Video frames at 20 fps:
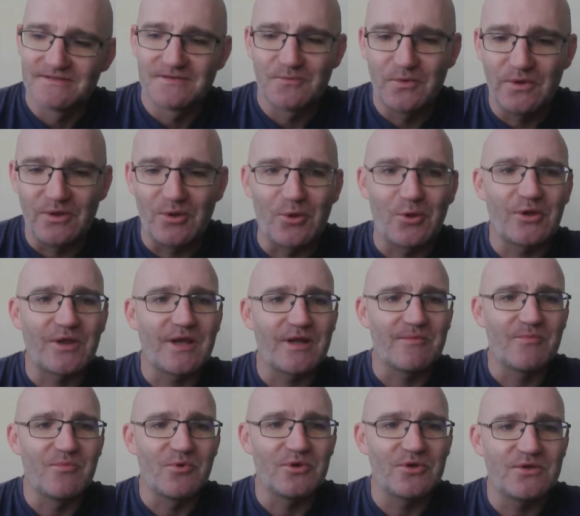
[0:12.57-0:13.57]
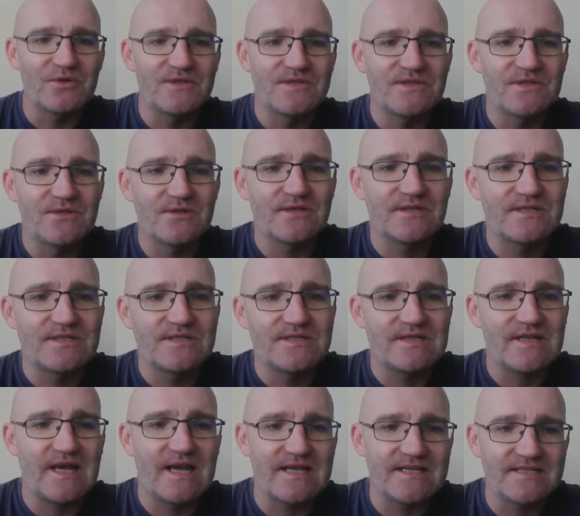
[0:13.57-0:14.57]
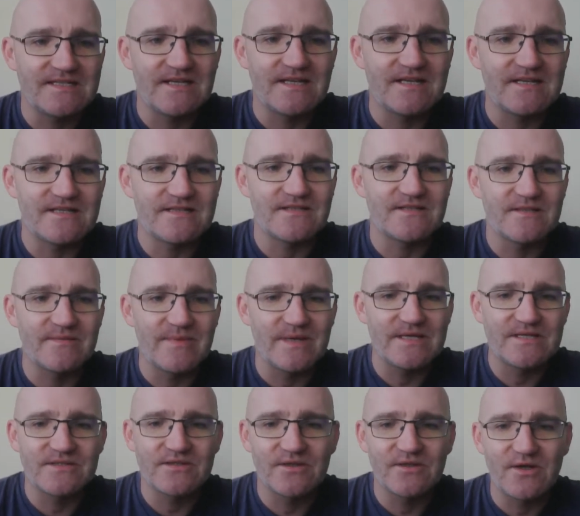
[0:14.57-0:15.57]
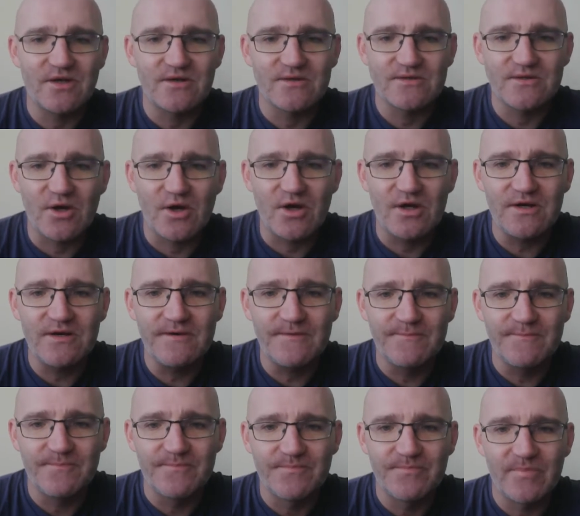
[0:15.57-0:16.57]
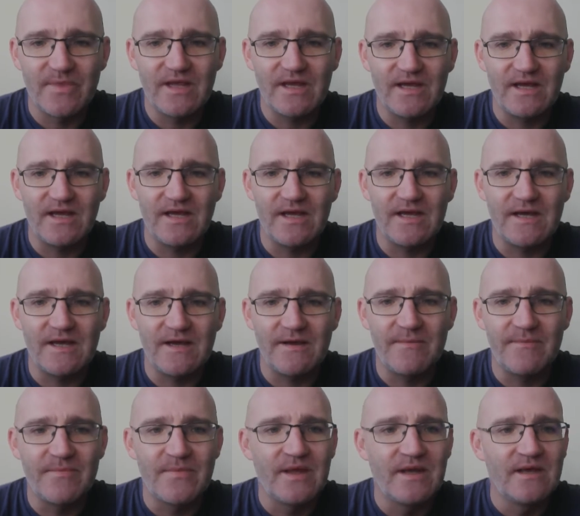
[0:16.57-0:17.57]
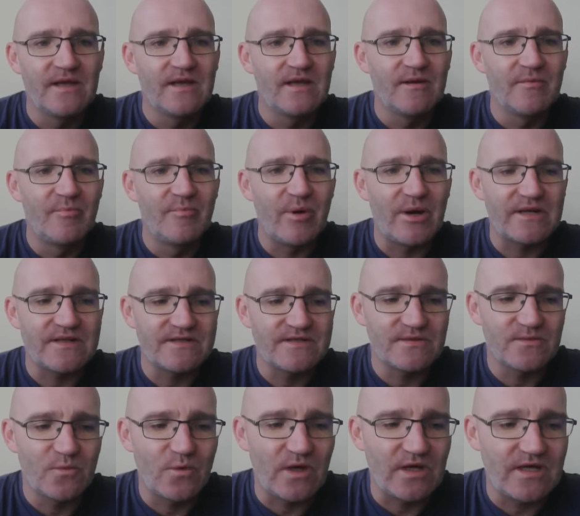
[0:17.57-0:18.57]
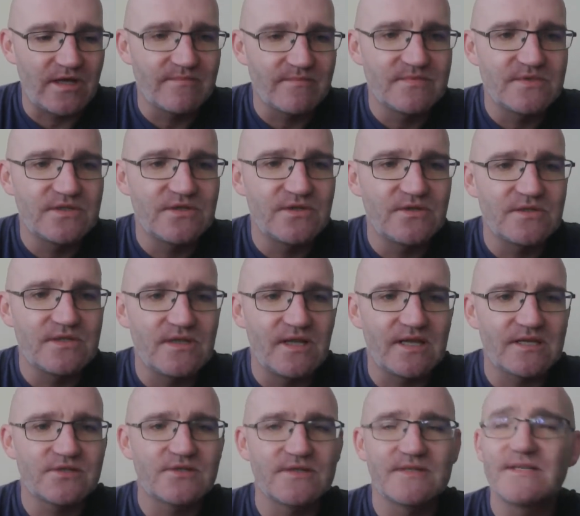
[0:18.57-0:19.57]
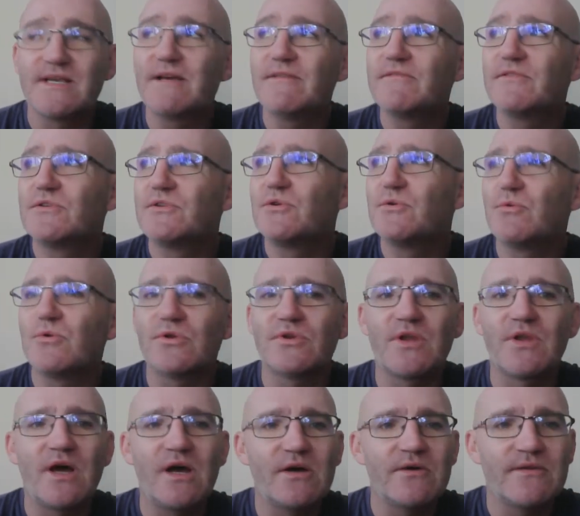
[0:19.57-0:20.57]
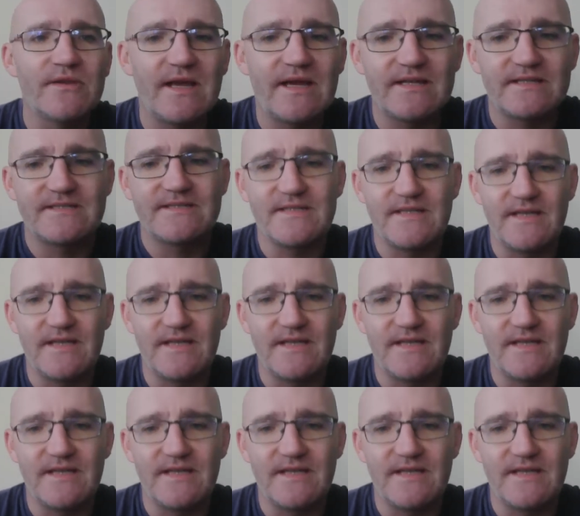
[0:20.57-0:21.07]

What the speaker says: we'll all get more used to it as the semester goes on. Um, but welcome to lecture 7. You will know that